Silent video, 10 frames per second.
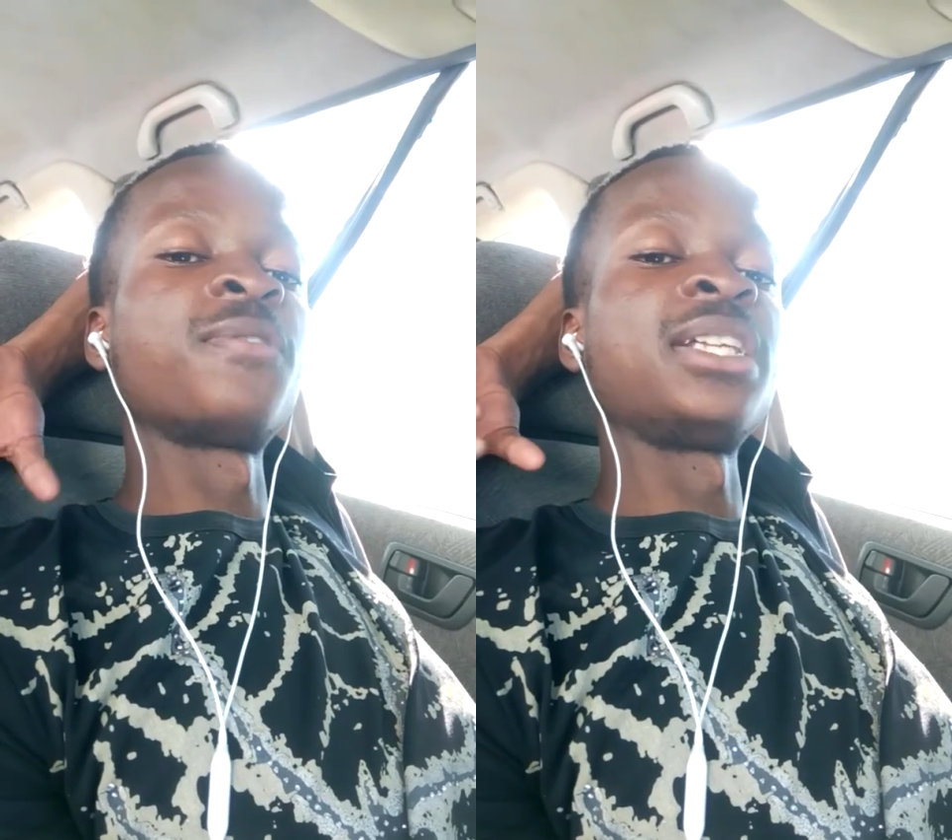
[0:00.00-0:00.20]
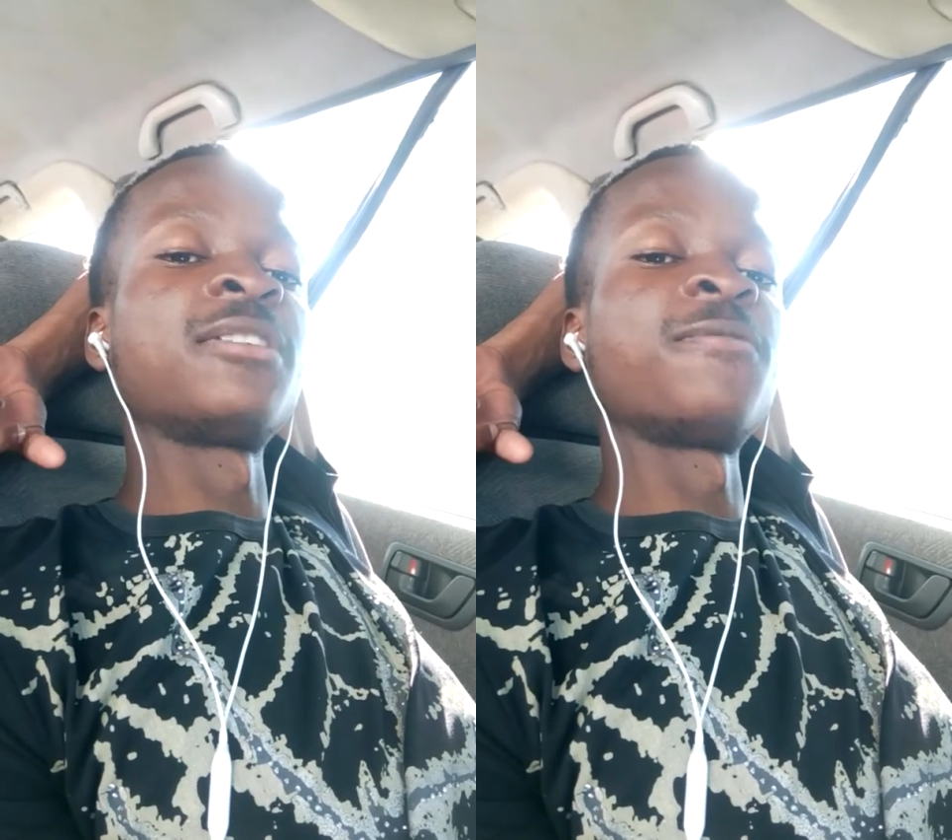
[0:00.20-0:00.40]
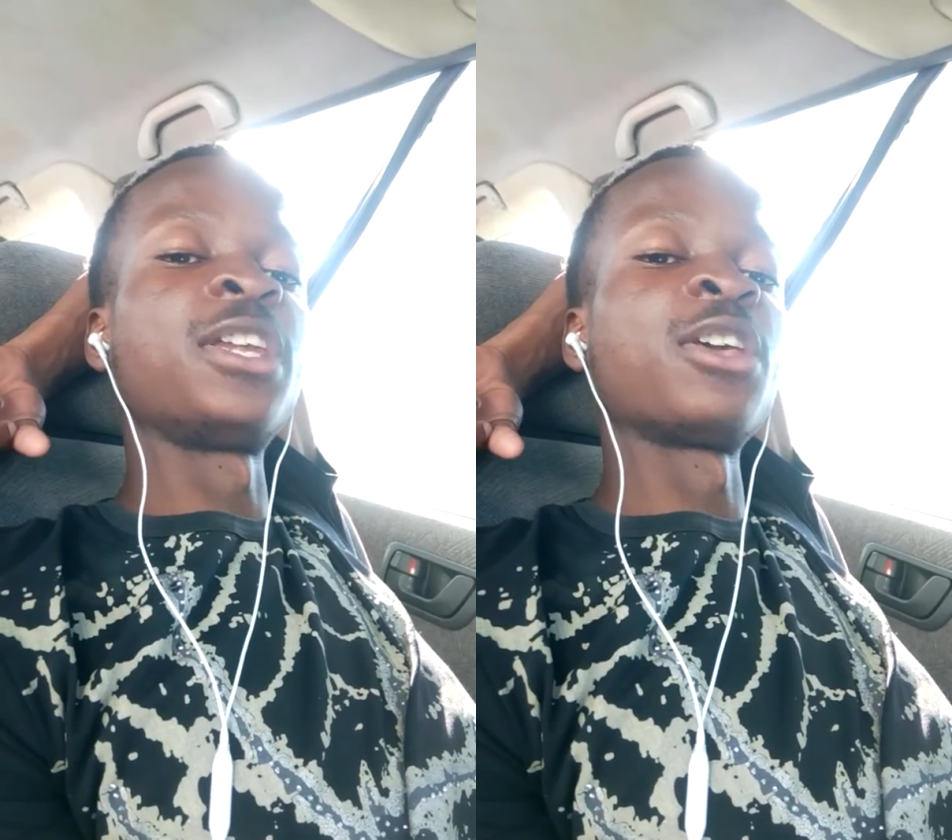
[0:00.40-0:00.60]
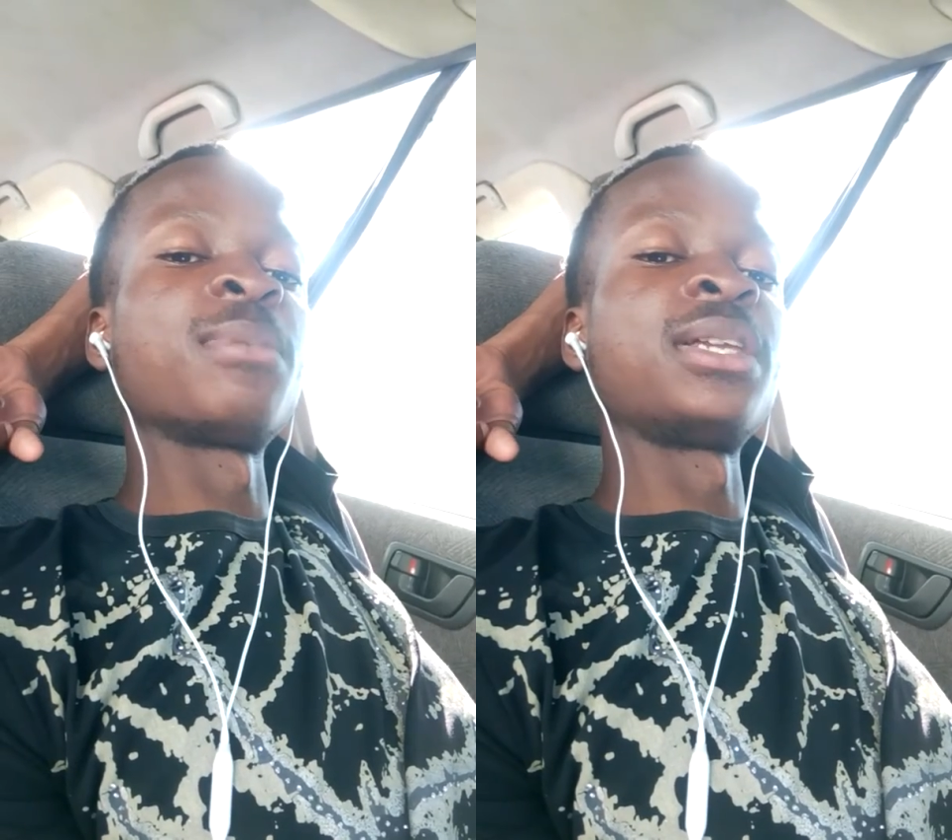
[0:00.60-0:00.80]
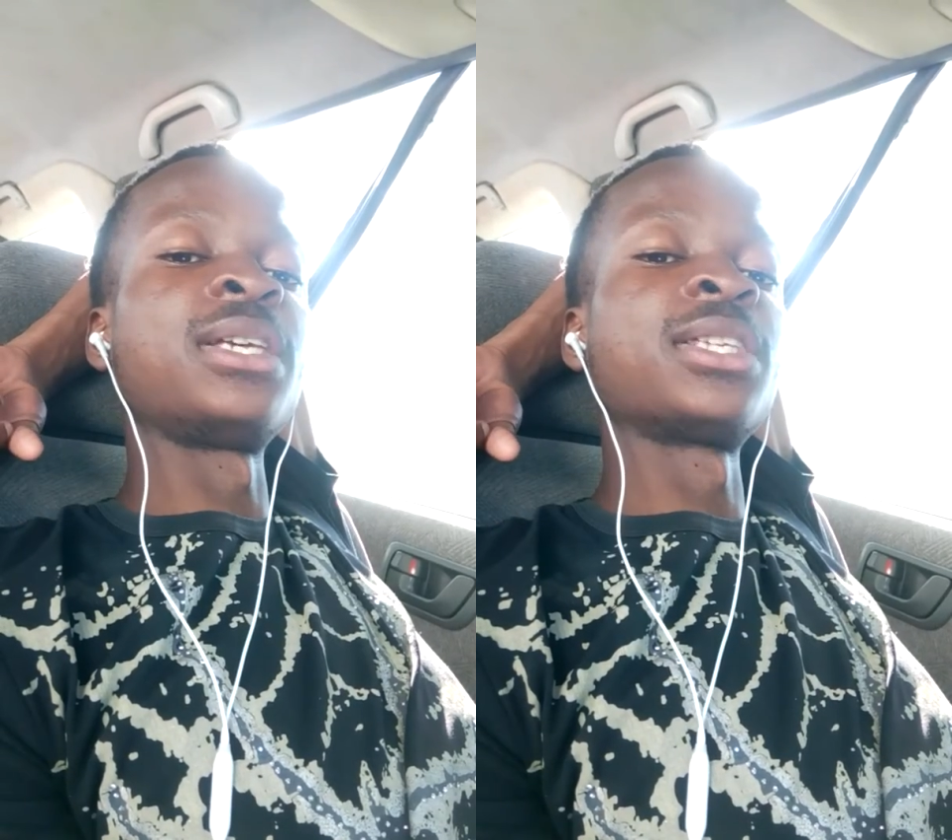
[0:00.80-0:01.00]
intervening
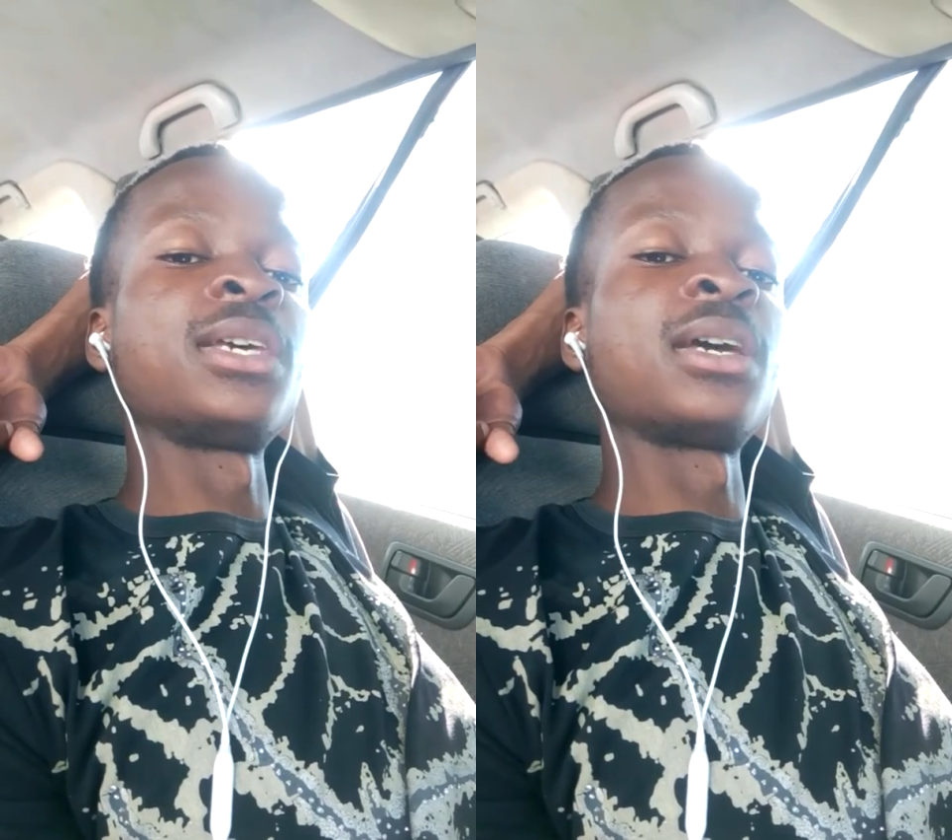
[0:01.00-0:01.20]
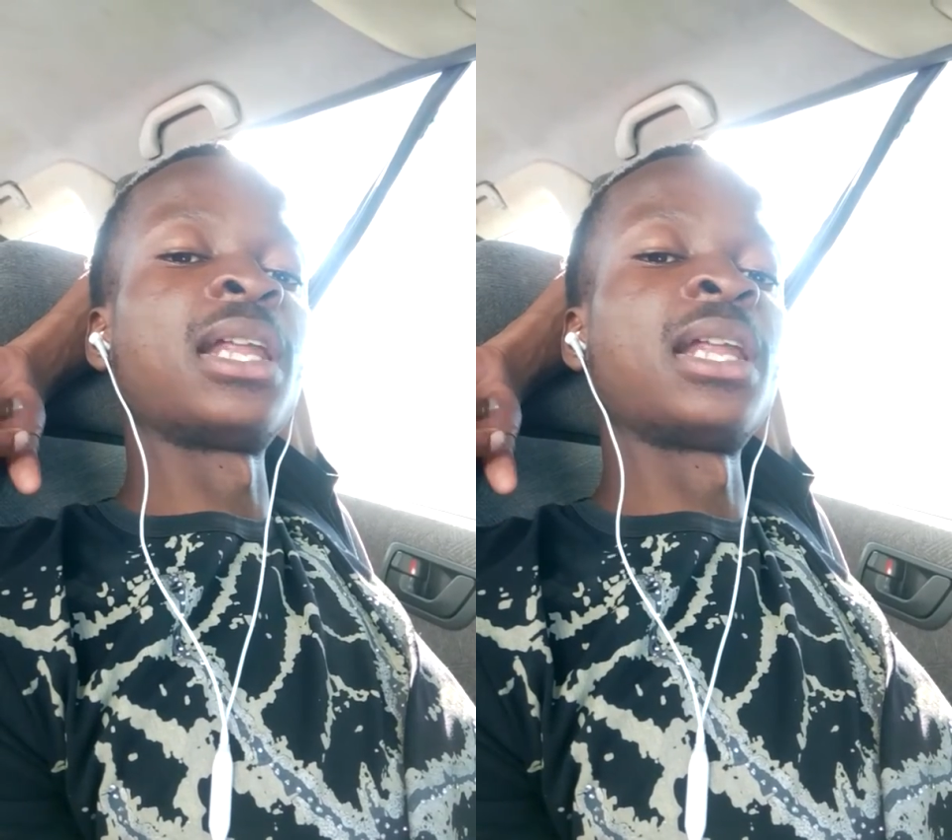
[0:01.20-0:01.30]
menisci,